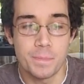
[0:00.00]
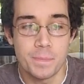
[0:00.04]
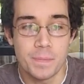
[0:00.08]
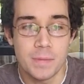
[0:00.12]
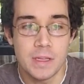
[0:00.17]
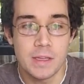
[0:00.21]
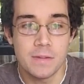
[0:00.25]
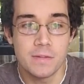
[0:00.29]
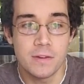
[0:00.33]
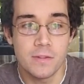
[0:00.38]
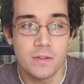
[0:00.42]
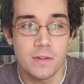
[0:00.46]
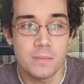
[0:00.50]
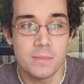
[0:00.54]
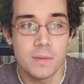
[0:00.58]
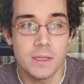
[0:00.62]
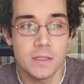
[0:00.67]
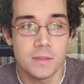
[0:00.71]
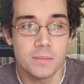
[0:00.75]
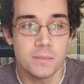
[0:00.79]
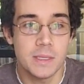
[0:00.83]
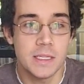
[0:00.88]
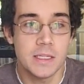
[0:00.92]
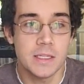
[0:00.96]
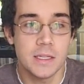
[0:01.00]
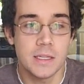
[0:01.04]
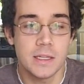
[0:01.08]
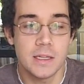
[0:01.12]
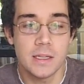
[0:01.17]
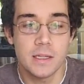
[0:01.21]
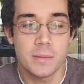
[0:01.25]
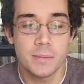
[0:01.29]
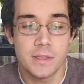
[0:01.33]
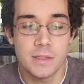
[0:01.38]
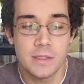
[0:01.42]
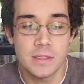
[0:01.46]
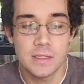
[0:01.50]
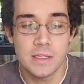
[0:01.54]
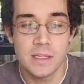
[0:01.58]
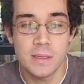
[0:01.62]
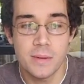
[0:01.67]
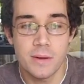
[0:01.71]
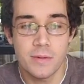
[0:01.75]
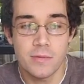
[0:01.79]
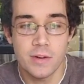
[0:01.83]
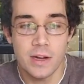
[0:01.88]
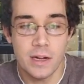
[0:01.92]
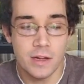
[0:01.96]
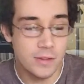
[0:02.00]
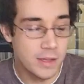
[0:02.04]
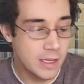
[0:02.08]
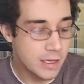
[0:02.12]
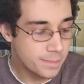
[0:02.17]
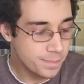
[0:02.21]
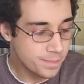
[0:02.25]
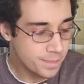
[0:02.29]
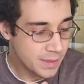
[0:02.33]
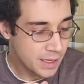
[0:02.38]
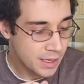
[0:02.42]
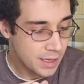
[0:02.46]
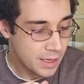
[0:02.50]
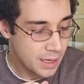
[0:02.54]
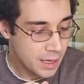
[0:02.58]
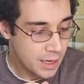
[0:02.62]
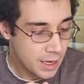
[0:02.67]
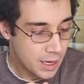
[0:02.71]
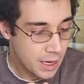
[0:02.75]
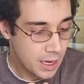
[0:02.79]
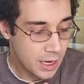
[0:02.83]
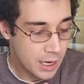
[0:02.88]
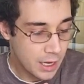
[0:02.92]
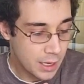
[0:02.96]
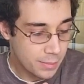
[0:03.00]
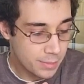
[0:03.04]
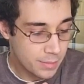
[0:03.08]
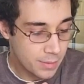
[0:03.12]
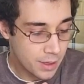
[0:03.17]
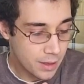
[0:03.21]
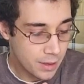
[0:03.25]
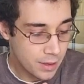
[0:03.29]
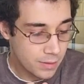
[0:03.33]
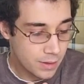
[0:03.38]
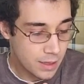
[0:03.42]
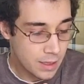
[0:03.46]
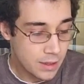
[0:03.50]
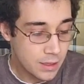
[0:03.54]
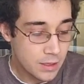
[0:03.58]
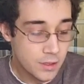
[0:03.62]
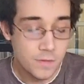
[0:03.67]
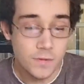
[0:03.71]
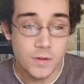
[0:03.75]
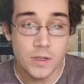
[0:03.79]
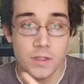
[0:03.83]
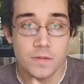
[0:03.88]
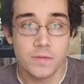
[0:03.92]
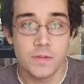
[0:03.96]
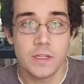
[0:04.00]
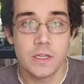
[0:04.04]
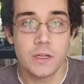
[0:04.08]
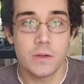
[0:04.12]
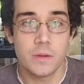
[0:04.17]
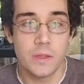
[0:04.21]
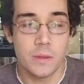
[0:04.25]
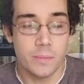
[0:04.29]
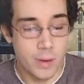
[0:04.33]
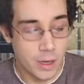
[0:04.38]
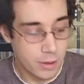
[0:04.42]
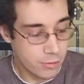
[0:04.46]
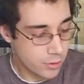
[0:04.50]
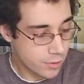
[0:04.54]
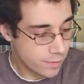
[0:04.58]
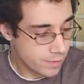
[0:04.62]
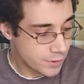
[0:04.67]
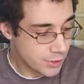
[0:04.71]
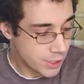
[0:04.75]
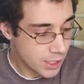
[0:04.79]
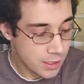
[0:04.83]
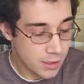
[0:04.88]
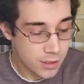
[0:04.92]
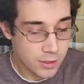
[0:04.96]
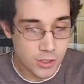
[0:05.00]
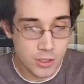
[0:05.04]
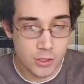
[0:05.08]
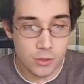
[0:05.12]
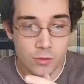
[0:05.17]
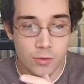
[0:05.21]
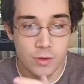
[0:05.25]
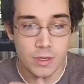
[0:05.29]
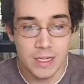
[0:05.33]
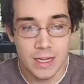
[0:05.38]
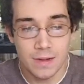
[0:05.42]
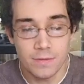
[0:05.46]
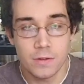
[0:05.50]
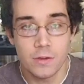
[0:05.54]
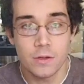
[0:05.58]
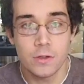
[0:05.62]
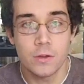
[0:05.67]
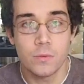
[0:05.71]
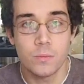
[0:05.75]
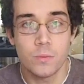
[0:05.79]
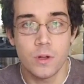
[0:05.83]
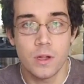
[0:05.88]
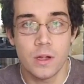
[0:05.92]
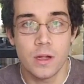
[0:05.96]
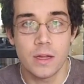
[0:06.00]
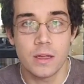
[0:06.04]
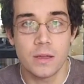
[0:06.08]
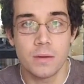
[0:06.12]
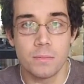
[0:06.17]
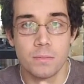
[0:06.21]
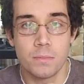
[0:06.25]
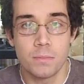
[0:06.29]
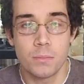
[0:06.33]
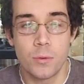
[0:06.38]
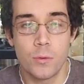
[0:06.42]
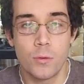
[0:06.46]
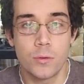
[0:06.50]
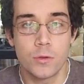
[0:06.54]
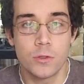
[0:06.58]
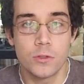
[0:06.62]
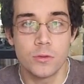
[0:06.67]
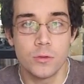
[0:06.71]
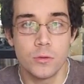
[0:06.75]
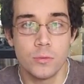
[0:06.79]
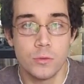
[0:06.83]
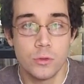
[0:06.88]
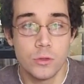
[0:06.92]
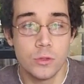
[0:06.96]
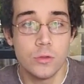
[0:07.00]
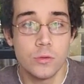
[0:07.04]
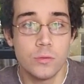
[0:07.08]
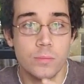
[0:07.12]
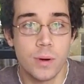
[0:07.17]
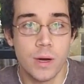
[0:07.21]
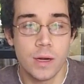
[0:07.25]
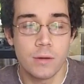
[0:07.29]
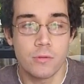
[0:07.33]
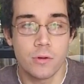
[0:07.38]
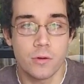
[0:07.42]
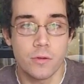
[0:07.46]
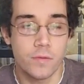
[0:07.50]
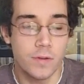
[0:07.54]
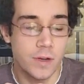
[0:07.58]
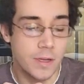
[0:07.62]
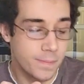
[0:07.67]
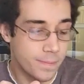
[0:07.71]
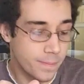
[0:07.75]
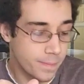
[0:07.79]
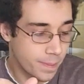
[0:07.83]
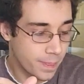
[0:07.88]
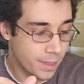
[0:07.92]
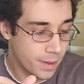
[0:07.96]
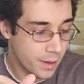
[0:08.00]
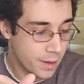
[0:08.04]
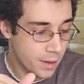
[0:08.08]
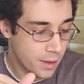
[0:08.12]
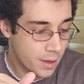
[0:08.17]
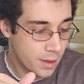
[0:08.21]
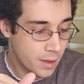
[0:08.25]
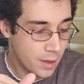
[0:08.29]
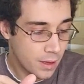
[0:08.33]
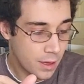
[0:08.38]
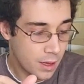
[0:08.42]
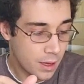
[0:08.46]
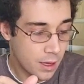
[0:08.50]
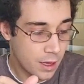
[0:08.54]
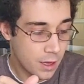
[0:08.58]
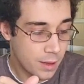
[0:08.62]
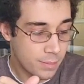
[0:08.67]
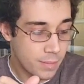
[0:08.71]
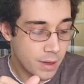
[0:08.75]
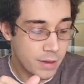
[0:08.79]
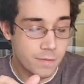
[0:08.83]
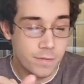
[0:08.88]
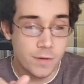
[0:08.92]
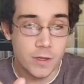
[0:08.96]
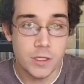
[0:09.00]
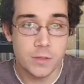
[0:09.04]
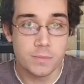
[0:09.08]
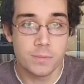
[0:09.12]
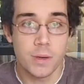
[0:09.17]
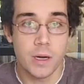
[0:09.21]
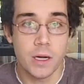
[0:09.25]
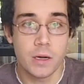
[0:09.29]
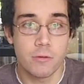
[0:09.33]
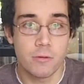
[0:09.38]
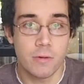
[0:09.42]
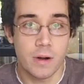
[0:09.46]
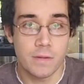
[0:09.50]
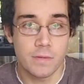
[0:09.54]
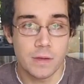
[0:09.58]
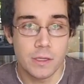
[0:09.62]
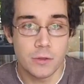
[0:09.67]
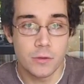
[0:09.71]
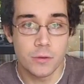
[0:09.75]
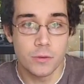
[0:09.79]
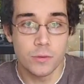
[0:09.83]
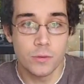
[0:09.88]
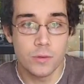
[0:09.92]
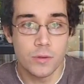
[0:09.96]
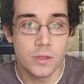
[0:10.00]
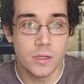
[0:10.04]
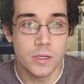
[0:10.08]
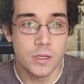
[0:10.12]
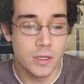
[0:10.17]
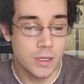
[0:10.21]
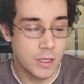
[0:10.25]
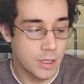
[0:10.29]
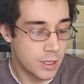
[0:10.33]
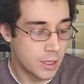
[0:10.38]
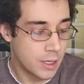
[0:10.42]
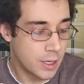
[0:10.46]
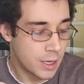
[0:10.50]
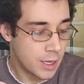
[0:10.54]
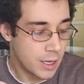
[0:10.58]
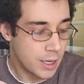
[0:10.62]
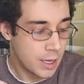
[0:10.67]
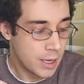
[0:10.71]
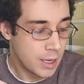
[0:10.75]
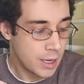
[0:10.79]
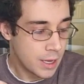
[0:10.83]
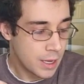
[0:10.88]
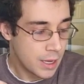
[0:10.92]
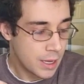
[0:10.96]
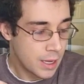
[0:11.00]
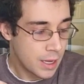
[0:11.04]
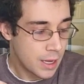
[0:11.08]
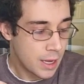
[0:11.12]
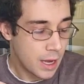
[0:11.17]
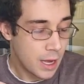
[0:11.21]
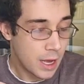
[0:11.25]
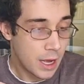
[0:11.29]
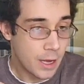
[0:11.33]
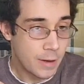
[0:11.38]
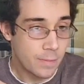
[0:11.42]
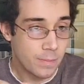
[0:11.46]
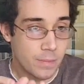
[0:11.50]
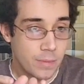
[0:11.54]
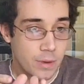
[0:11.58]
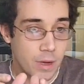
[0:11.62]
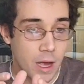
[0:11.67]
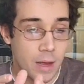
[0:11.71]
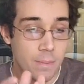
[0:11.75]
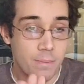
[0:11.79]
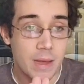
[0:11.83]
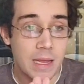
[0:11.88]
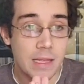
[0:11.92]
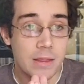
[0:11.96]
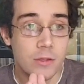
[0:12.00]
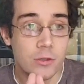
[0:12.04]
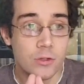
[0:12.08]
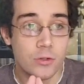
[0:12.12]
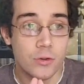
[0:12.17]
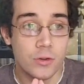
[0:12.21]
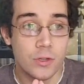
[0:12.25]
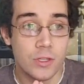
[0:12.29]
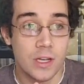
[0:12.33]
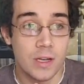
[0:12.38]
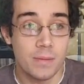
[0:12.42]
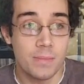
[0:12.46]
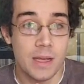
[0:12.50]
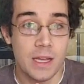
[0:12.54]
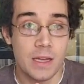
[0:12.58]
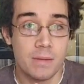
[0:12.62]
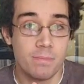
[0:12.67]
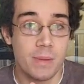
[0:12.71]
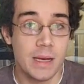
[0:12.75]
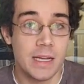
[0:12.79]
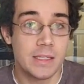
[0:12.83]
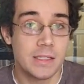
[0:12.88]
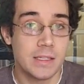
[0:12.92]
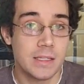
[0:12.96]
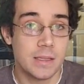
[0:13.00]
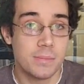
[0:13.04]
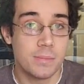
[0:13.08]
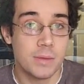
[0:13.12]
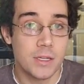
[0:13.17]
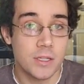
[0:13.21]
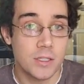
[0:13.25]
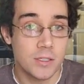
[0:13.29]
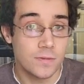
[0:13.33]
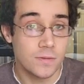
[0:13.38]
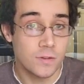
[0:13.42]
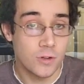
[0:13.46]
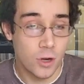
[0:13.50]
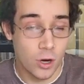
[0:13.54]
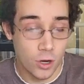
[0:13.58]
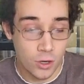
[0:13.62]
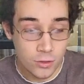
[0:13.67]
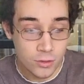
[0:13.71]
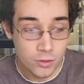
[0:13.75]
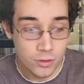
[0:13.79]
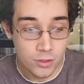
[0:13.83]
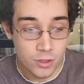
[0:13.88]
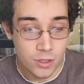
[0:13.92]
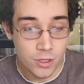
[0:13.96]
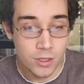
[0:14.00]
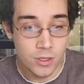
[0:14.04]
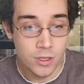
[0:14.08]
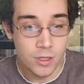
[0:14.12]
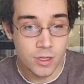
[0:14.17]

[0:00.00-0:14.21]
even if it means missing a little bit of sleep every now and then. In this first video in the Pyrography channel, I just thought I'd have a look at what I bought to do pyrography, my first pyrography tool. I made the choice I made basically because of cost.